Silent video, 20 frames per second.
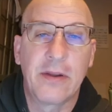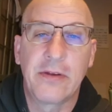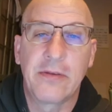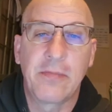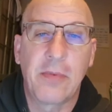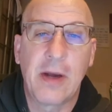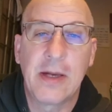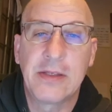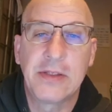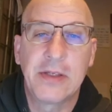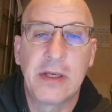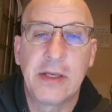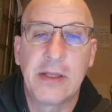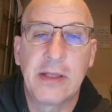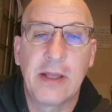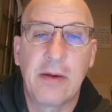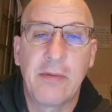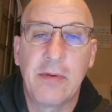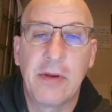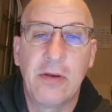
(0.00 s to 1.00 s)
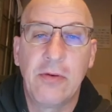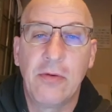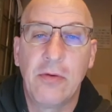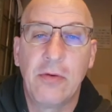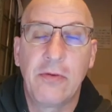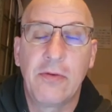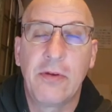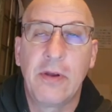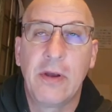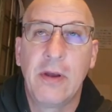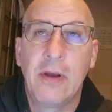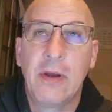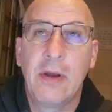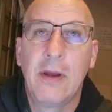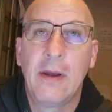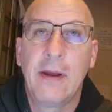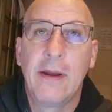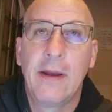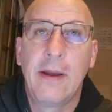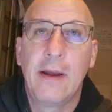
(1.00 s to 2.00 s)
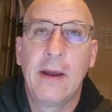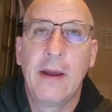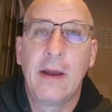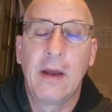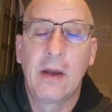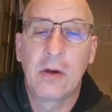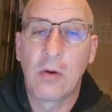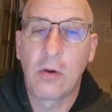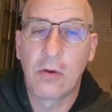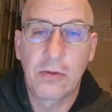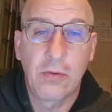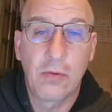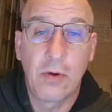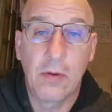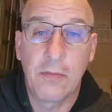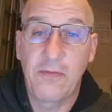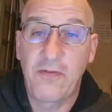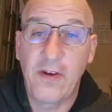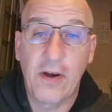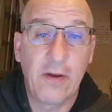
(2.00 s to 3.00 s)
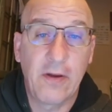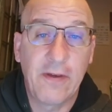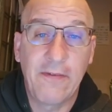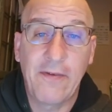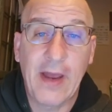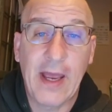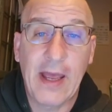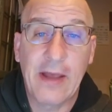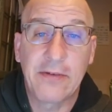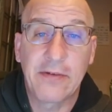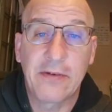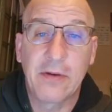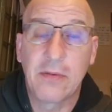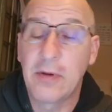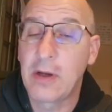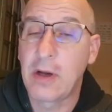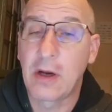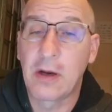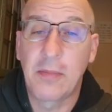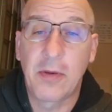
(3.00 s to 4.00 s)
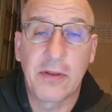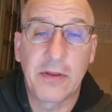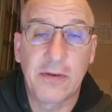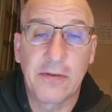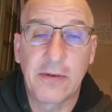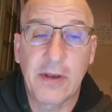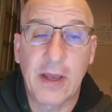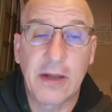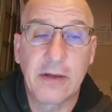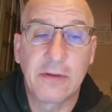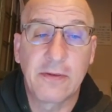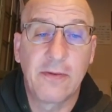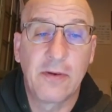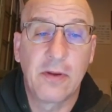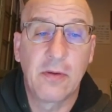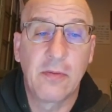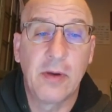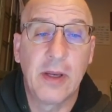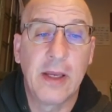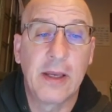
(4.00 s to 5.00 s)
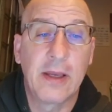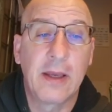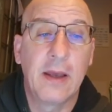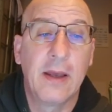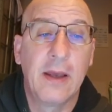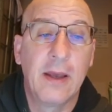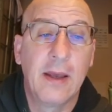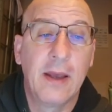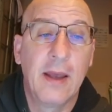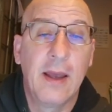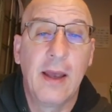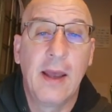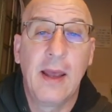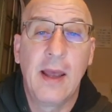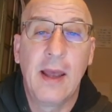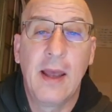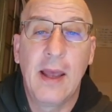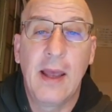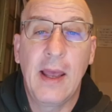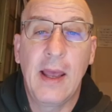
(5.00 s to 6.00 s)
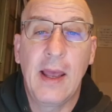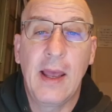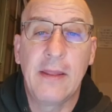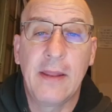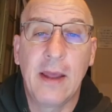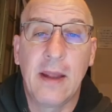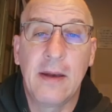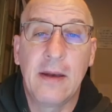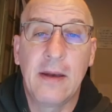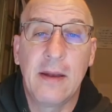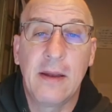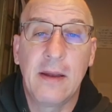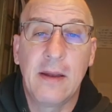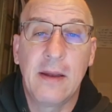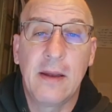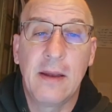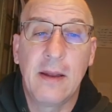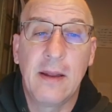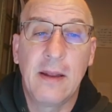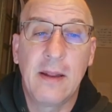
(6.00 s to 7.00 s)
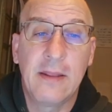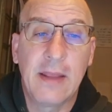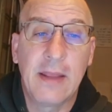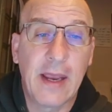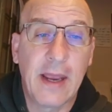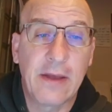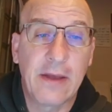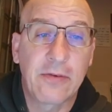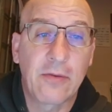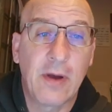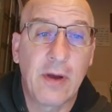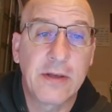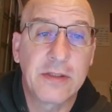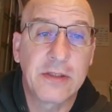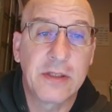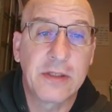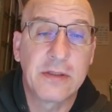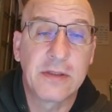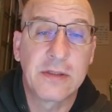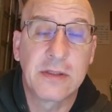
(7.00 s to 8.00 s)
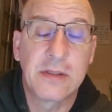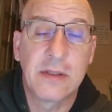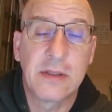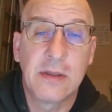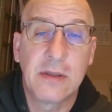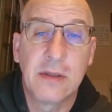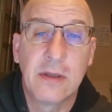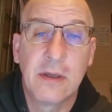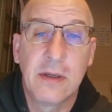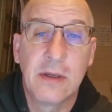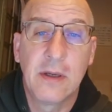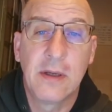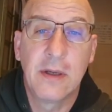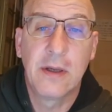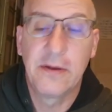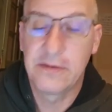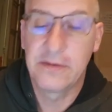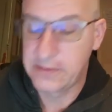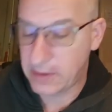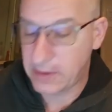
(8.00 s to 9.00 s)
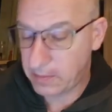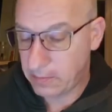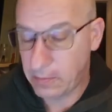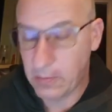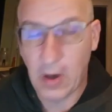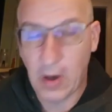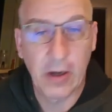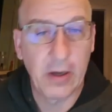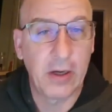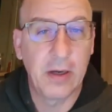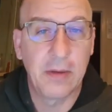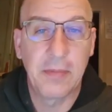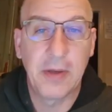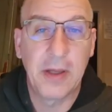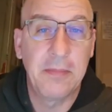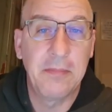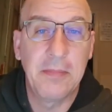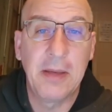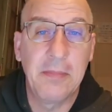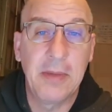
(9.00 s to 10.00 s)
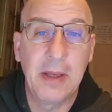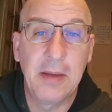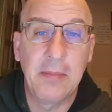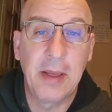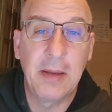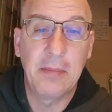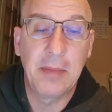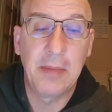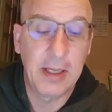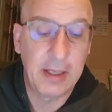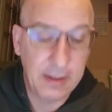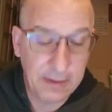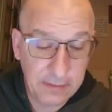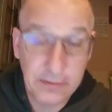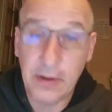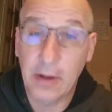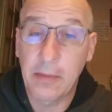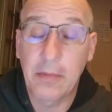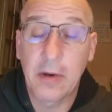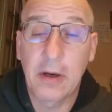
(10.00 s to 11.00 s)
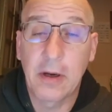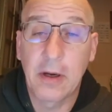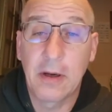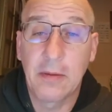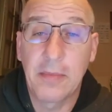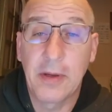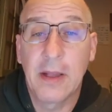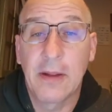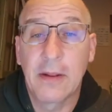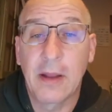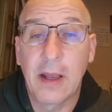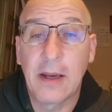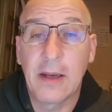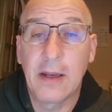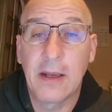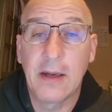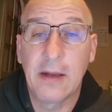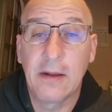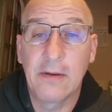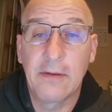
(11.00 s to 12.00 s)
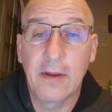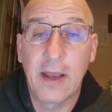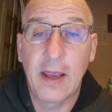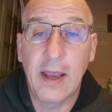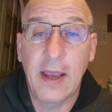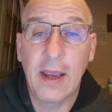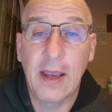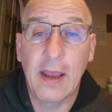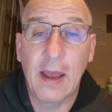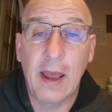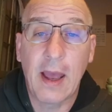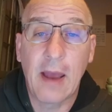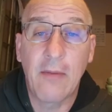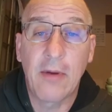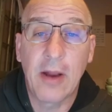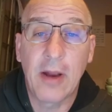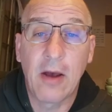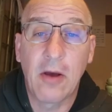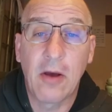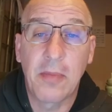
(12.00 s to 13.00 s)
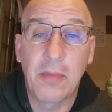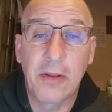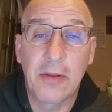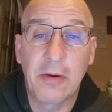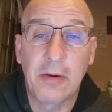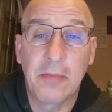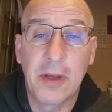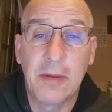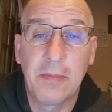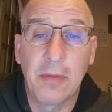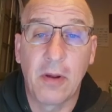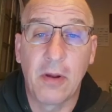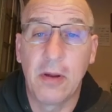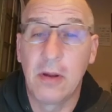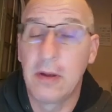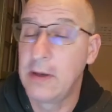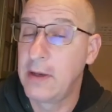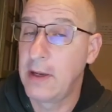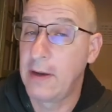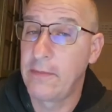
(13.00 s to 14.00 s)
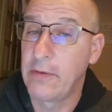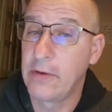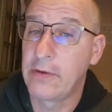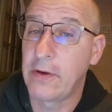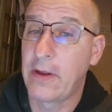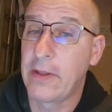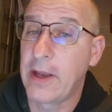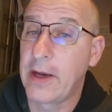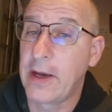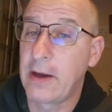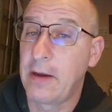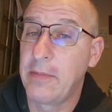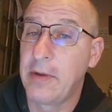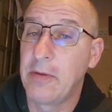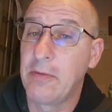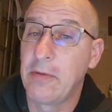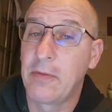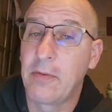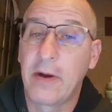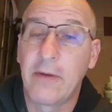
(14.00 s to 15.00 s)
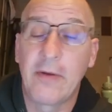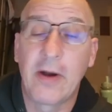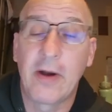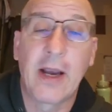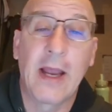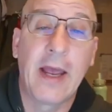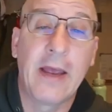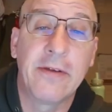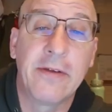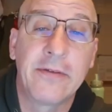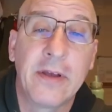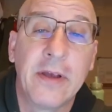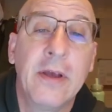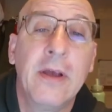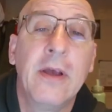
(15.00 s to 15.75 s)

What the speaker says: spreadsheet that we use. Go through it fairly fast. We talk about the schedule for the week. And then they ask questions. Some are going to be me. Some are going to be enlightening and say, hey, I want to help other people. Never saw that coming with one of our guys.